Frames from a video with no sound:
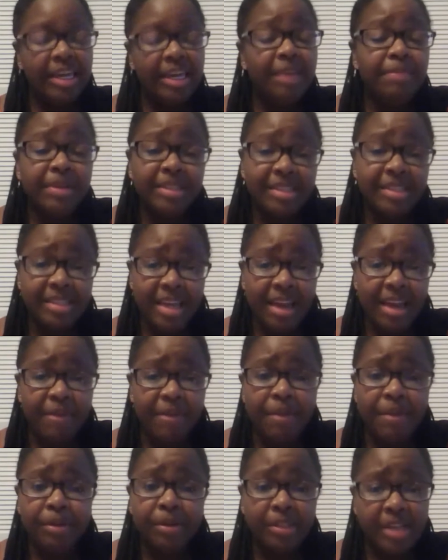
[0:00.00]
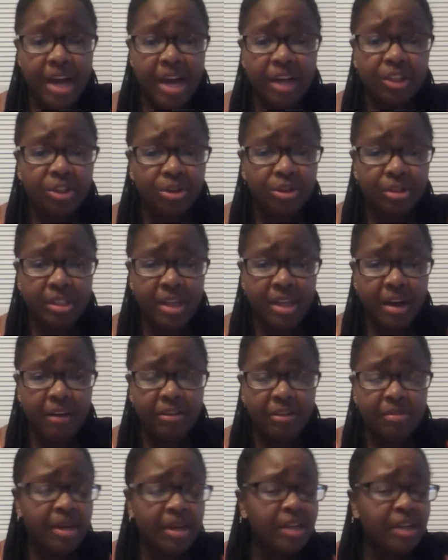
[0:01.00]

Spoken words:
keep it safe and protect yourselves